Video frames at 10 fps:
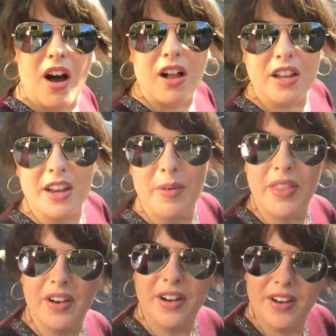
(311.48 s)
holiday
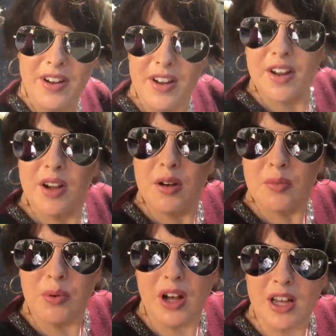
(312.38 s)
weather,
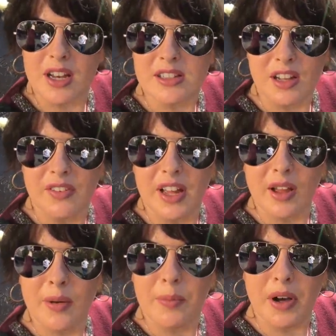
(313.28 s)
but it's lovely.
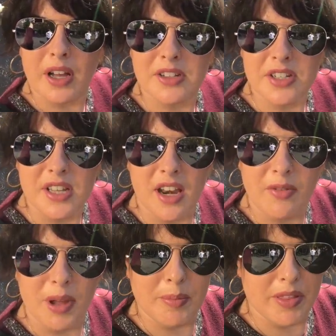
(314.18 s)
But it just kind
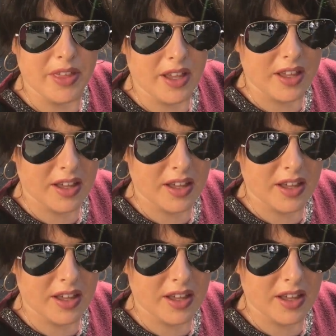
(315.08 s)
of made me think.